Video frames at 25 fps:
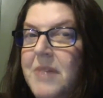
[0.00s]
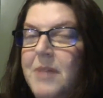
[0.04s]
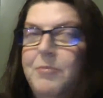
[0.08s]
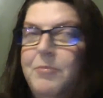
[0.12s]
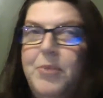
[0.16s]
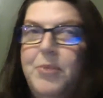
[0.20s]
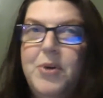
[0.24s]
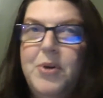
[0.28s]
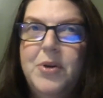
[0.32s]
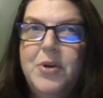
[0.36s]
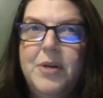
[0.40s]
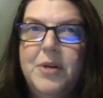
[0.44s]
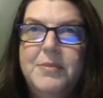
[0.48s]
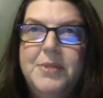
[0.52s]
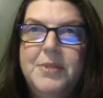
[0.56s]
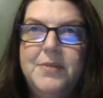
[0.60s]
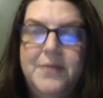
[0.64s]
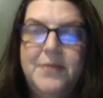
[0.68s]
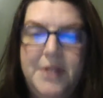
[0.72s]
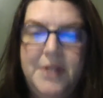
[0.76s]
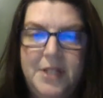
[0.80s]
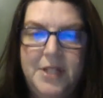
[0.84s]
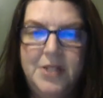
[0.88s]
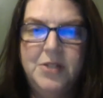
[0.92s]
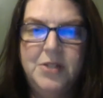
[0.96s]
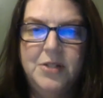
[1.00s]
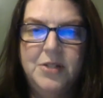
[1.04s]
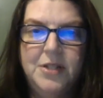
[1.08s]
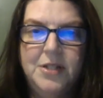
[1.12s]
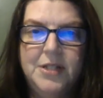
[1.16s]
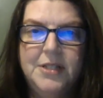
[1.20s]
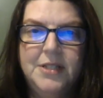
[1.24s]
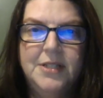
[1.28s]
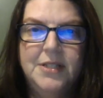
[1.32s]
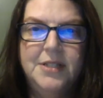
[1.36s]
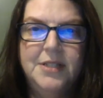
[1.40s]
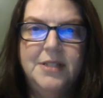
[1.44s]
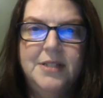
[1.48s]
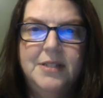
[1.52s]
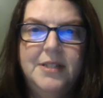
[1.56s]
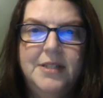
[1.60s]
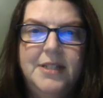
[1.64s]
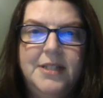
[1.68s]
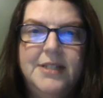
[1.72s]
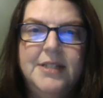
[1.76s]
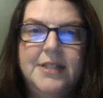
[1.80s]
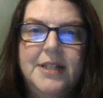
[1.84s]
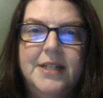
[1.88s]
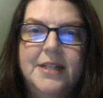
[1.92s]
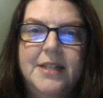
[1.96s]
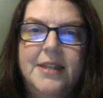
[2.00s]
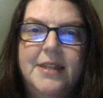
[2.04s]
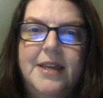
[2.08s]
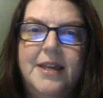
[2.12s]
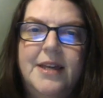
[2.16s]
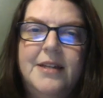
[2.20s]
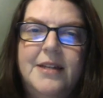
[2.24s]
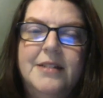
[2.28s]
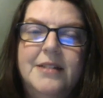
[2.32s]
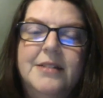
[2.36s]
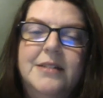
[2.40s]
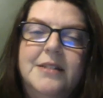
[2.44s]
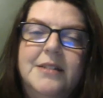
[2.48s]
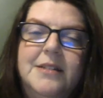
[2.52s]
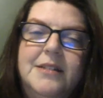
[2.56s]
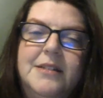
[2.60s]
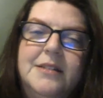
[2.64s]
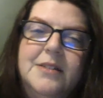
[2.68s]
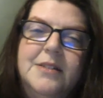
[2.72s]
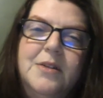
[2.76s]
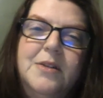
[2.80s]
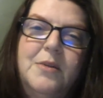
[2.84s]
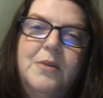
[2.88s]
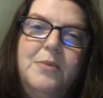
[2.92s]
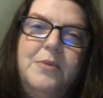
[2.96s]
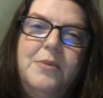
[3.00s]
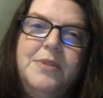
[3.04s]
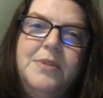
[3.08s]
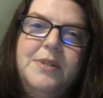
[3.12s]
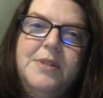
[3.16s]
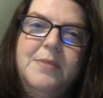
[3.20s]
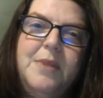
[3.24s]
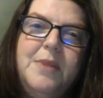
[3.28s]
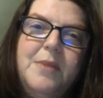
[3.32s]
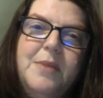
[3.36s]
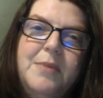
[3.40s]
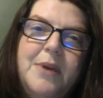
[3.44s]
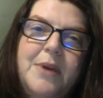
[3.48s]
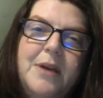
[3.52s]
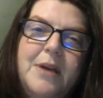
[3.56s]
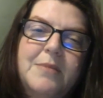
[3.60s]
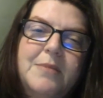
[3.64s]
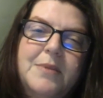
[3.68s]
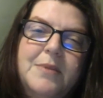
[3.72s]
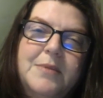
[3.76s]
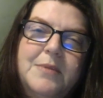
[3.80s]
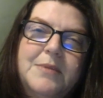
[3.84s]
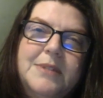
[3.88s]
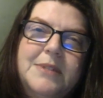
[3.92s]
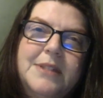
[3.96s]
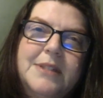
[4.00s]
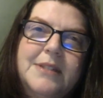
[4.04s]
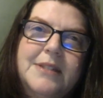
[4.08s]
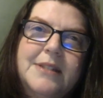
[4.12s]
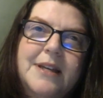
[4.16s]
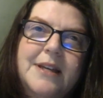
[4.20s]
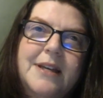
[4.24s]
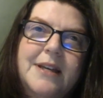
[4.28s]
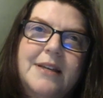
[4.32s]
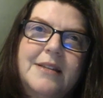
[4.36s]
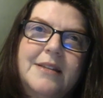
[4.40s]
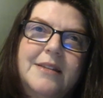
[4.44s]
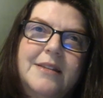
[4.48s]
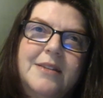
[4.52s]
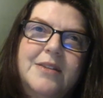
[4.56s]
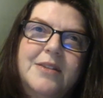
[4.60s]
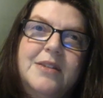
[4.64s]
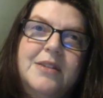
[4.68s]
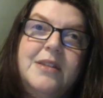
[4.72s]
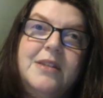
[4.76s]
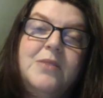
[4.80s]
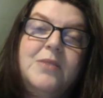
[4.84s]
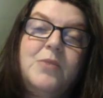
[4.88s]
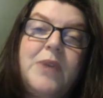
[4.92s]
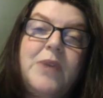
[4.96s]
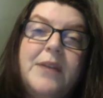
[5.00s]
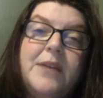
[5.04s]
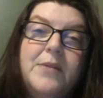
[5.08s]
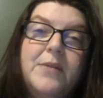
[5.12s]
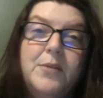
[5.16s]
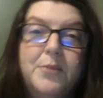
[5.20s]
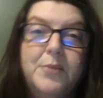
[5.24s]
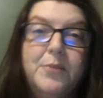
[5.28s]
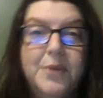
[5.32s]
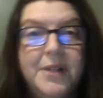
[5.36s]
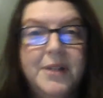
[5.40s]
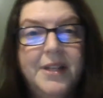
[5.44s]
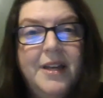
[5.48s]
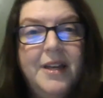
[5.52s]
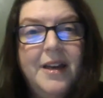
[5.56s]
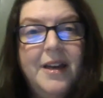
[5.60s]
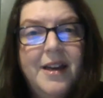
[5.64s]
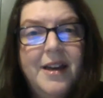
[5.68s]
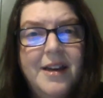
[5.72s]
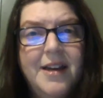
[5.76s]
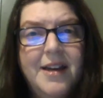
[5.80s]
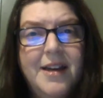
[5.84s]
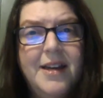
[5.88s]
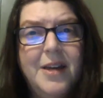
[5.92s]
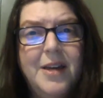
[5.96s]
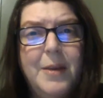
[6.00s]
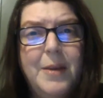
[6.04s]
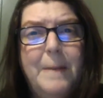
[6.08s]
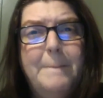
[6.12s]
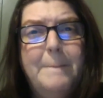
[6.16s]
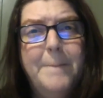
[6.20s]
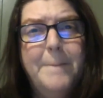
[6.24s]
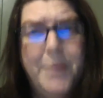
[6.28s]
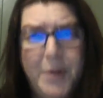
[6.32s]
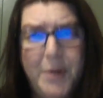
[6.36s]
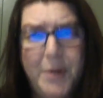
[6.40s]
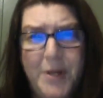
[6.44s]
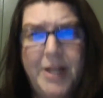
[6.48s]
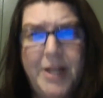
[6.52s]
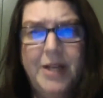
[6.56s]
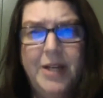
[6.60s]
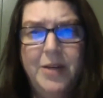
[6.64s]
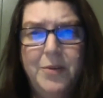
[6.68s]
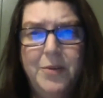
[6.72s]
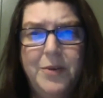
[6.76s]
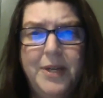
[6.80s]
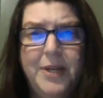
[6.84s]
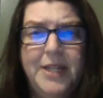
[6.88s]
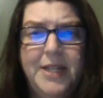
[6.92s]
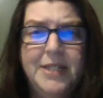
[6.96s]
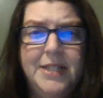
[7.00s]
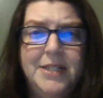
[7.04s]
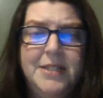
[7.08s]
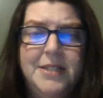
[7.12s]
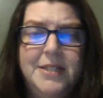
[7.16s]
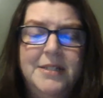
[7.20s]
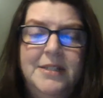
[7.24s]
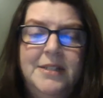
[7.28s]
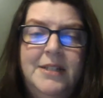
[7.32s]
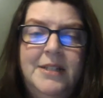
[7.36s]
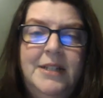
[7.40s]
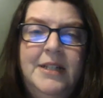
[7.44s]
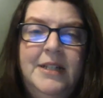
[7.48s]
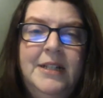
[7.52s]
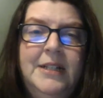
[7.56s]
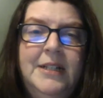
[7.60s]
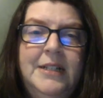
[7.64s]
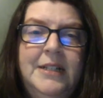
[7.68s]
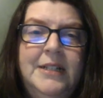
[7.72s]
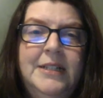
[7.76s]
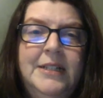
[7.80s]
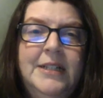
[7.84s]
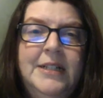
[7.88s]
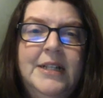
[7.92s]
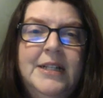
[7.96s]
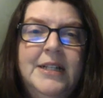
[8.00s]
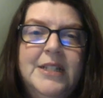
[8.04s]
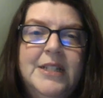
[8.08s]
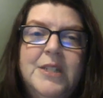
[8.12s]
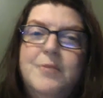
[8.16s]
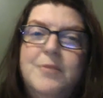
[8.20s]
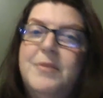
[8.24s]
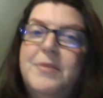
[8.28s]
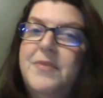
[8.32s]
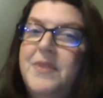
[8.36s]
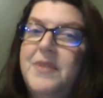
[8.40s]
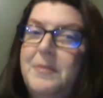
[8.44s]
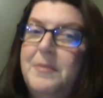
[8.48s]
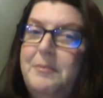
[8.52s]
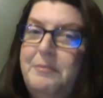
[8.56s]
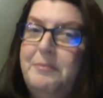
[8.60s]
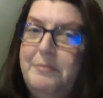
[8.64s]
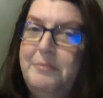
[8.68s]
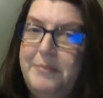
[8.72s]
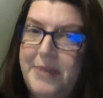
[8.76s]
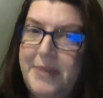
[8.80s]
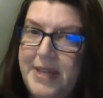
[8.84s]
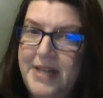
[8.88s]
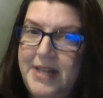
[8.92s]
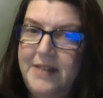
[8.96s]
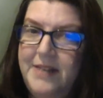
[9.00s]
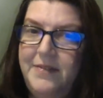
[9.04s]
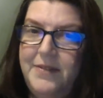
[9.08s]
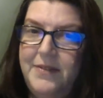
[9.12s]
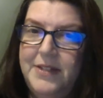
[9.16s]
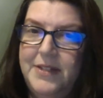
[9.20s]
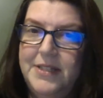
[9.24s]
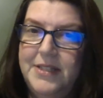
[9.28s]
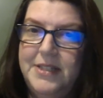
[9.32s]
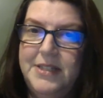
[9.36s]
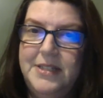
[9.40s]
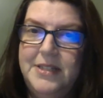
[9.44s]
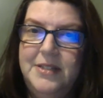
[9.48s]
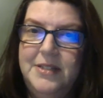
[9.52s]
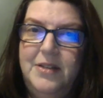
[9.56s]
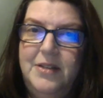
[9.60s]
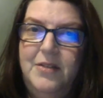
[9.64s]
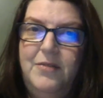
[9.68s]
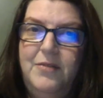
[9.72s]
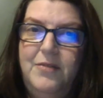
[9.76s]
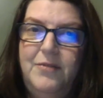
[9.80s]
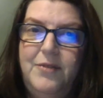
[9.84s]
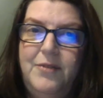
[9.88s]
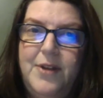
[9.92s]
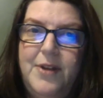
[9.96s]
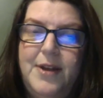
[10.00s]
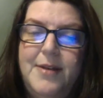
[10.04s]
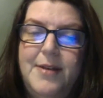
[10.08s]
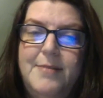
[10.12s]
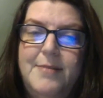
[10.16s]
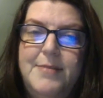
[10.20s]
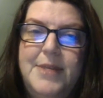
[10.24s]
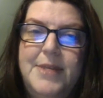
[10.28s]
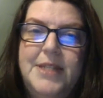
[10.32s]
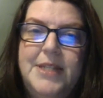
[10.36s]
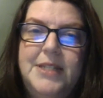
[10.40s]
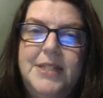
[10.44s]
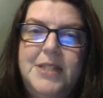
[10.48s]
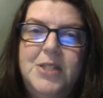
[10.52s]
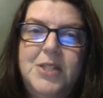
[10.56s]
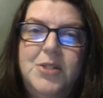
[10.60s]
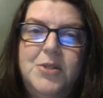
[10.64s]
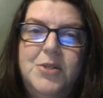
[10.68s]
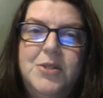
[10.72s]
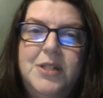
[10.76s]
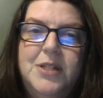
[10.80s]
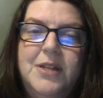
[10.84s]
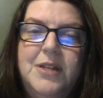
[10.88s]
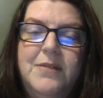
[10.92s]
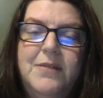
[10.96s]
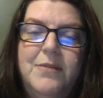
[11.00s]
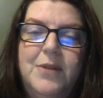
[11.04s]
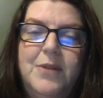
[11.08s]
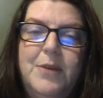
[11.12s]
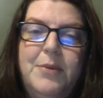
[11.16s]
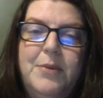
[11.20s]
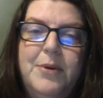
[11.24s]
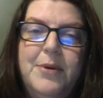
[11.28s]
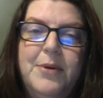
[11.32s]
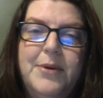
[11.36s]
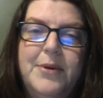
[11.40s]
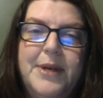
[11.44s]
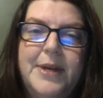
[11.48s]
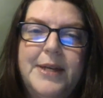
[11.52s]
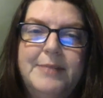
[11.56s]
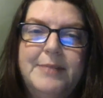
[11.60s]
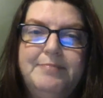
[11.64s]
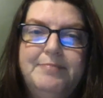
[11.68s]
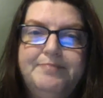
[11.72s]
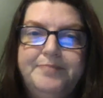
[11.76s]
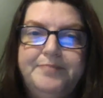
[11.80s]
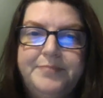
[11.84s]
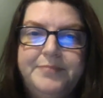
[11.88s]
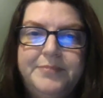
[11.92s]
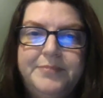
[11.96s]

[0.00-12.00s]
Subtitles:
programs of interest, things like that. So some of the problems is that we have a really high burnout rate. Some of the benefits from instituting a free program: